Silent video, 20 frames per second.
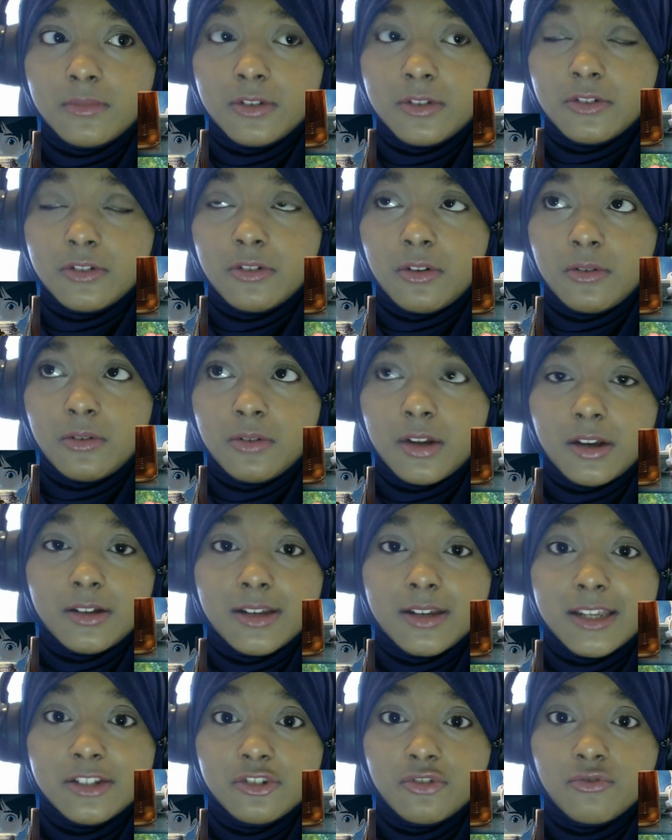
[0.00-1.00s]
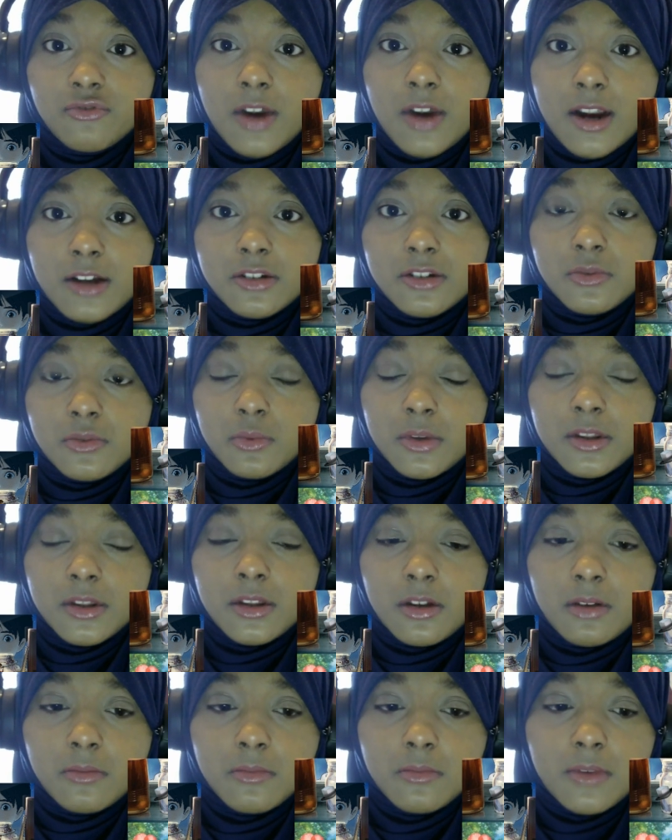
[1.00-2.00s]
you know, like, interact with
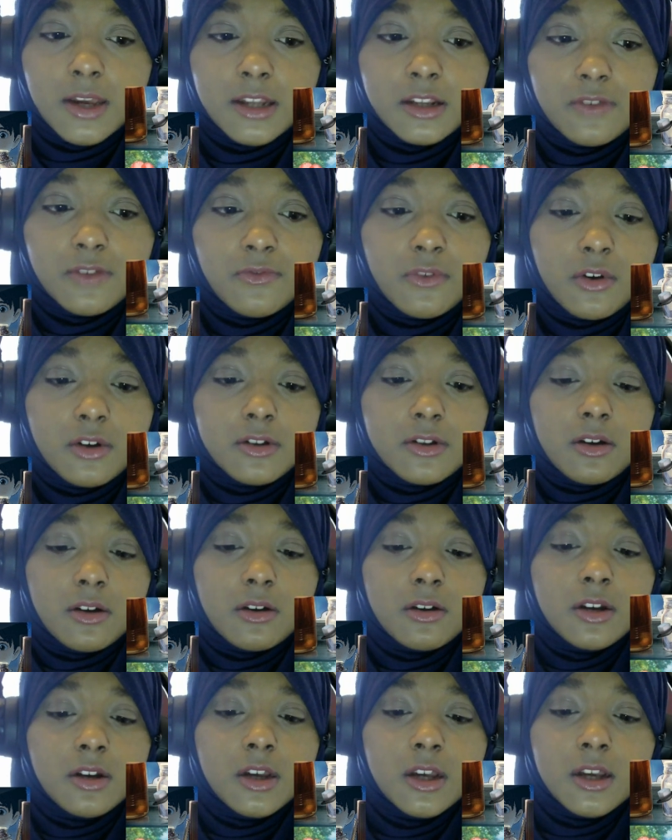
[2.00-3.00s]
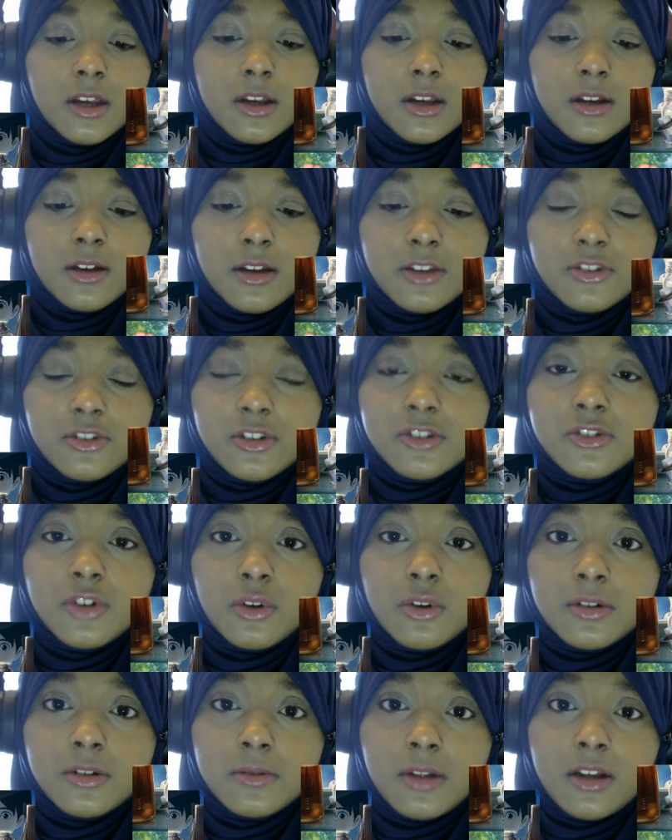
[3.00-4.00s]
him any further, and just
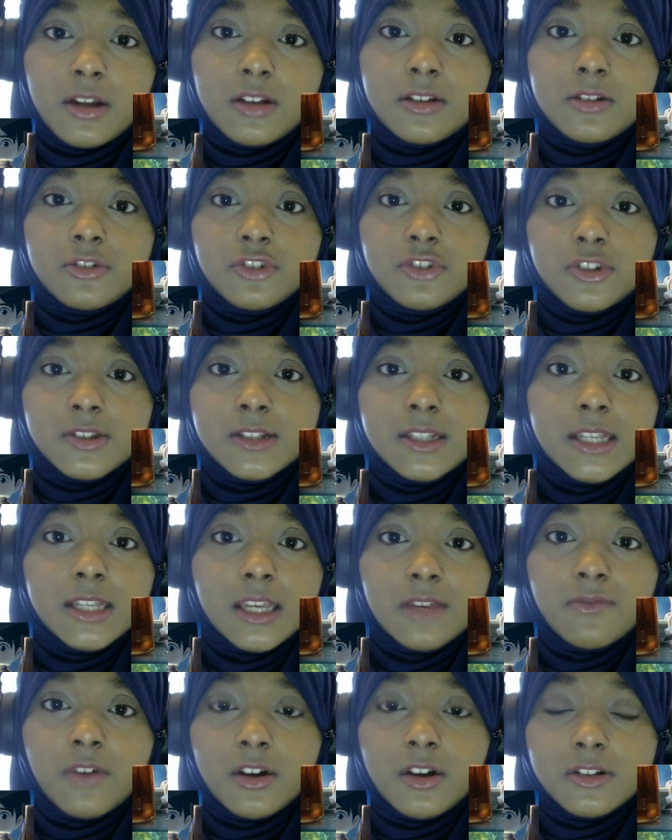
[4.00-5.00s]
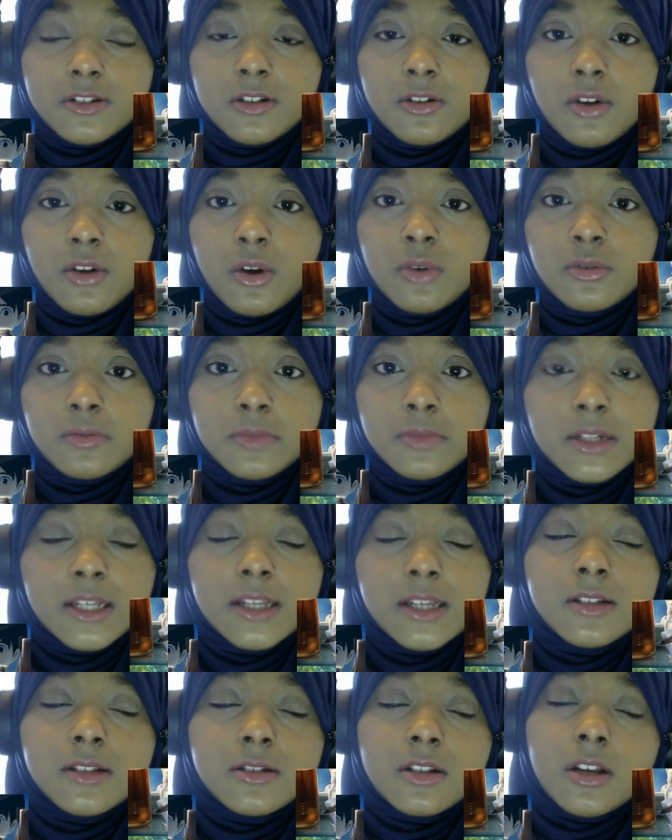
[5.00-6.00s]
told him, like, just leave us alone,
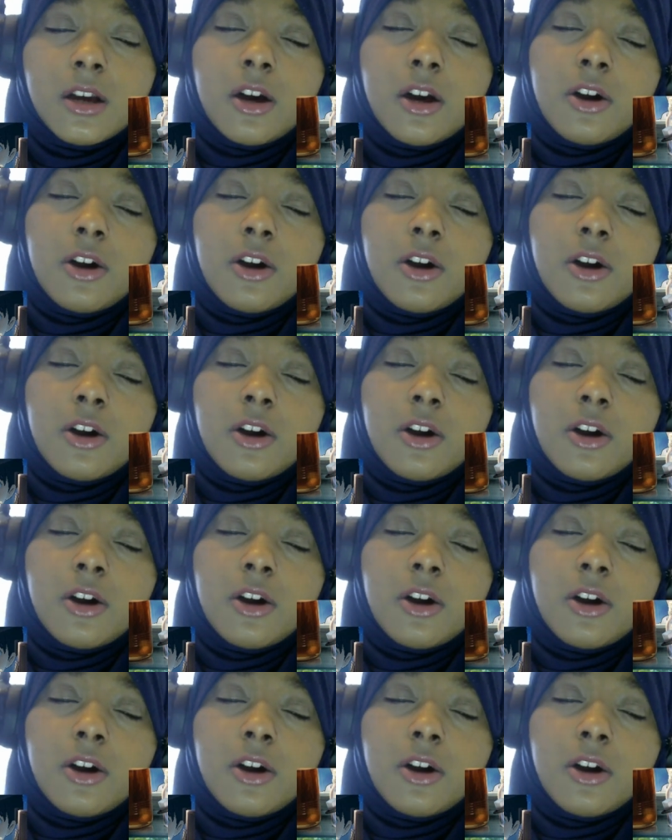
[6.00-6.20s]
please.